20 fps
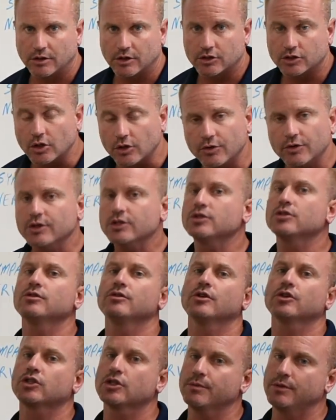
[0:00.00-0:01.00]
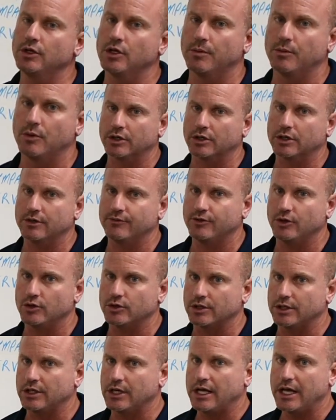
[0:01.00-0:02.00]
So there should be no
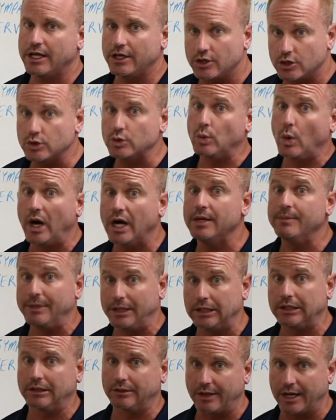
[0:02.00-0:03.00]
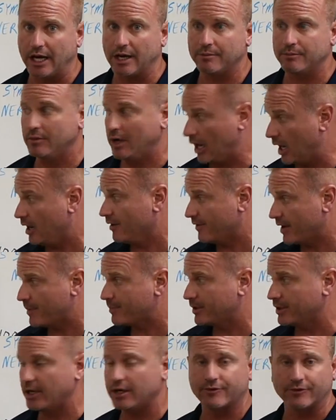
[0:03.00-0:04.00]
confusion. It is 1 milligram of
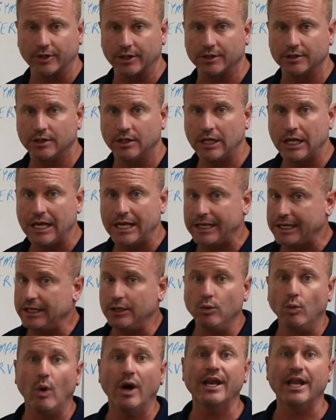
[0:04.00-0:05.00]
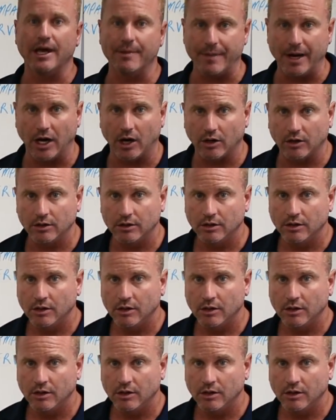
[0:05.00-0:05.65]
epinephrine in 1 ml,